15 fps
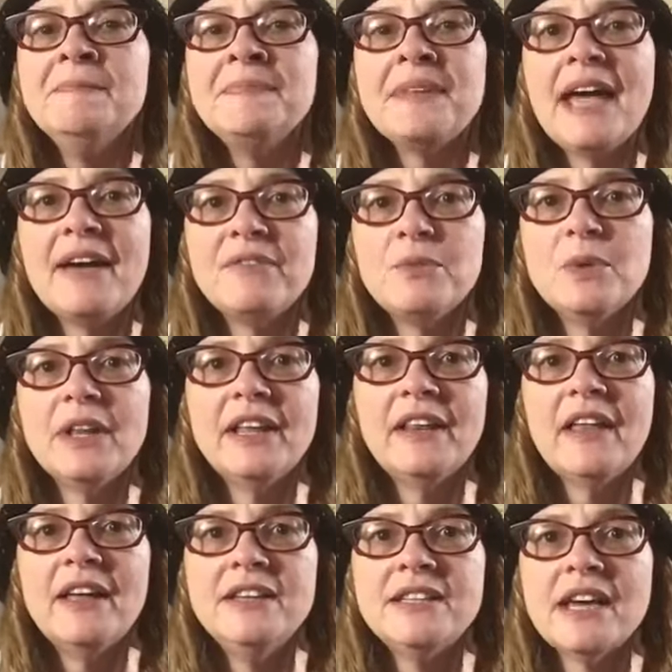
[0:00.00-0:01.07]
I haven't really
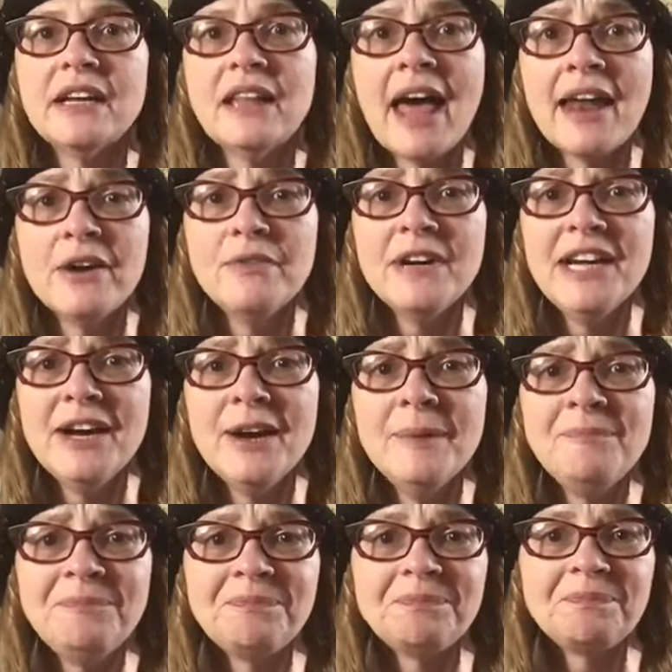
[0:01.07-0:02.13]
done a lot over
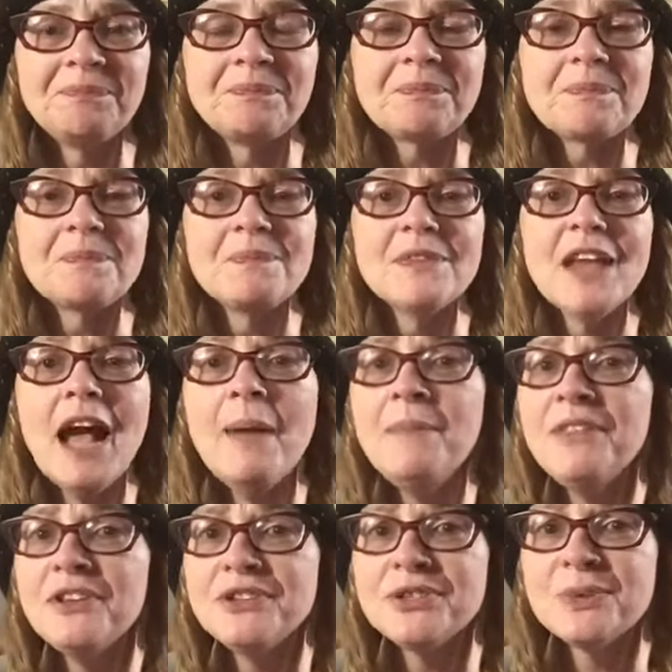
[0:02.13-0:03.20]
here, um,
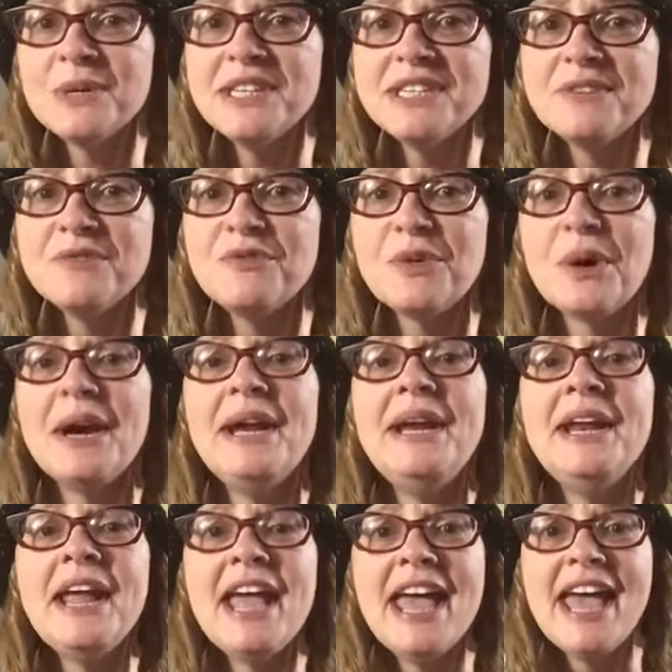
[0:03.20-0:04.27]
and there's a reason for it,
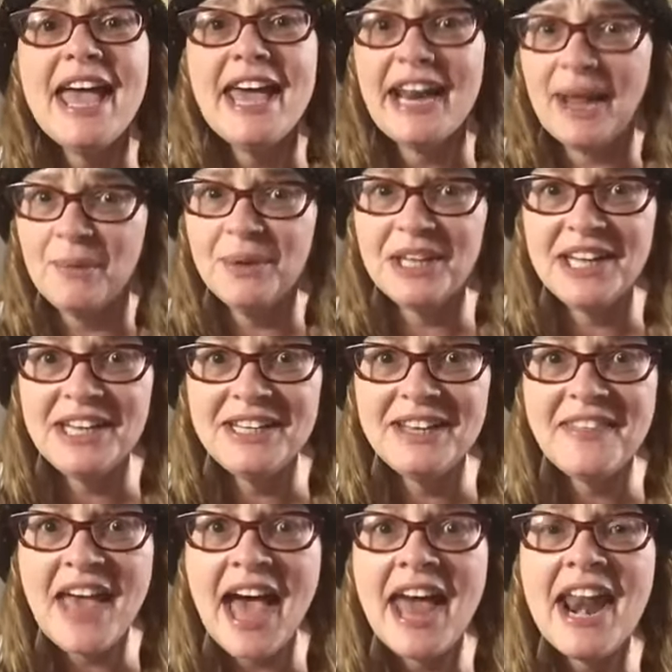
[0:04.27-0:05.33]
and I will get into
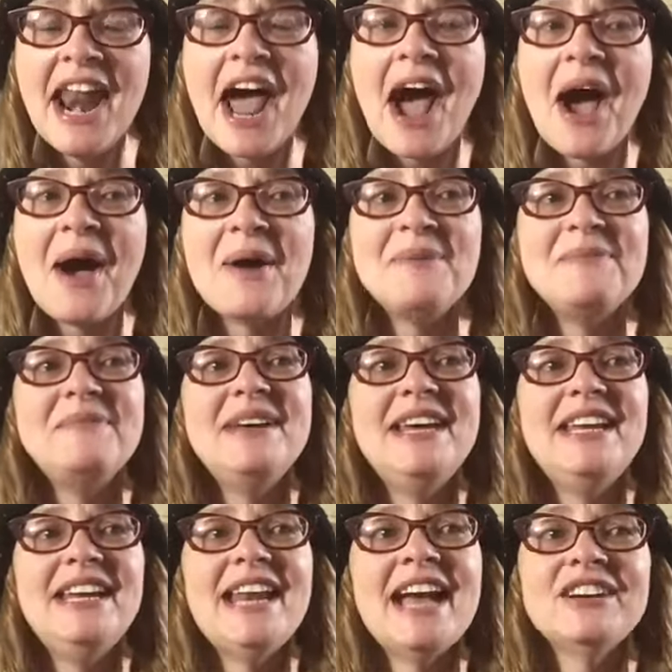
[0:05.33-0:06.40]
that, um,
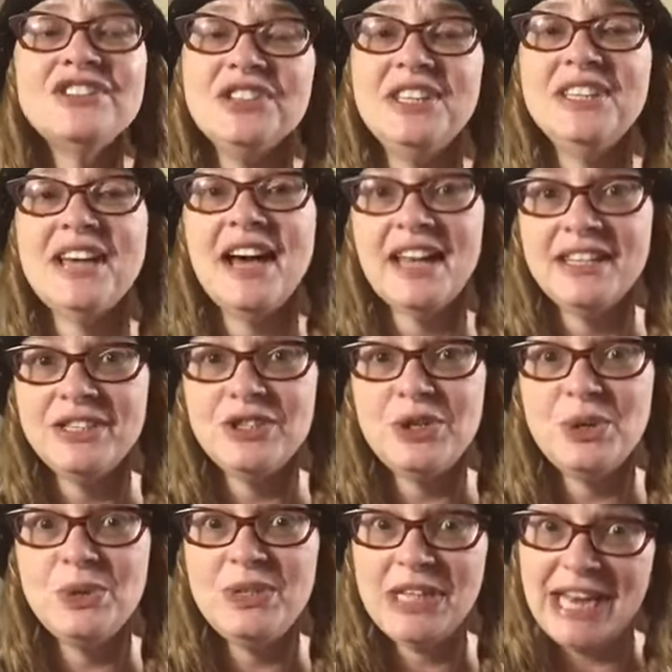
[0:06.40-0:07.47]
and it actually ties
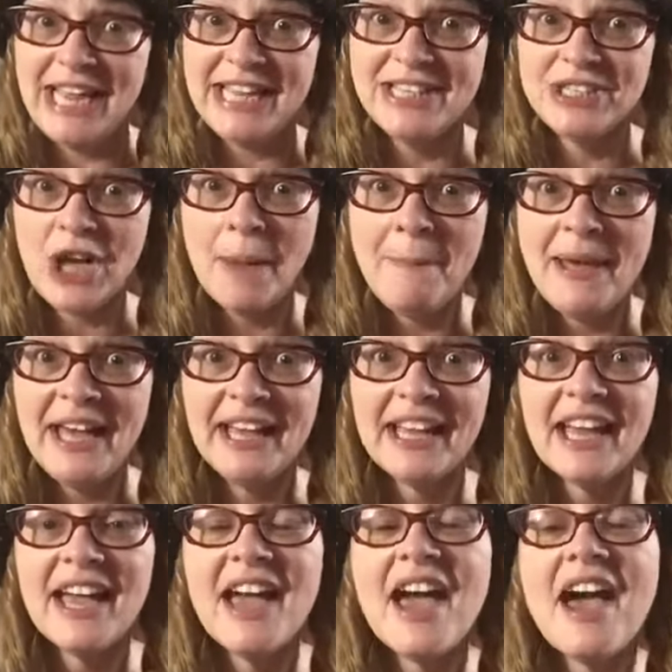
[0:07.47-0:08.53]
to today's topic.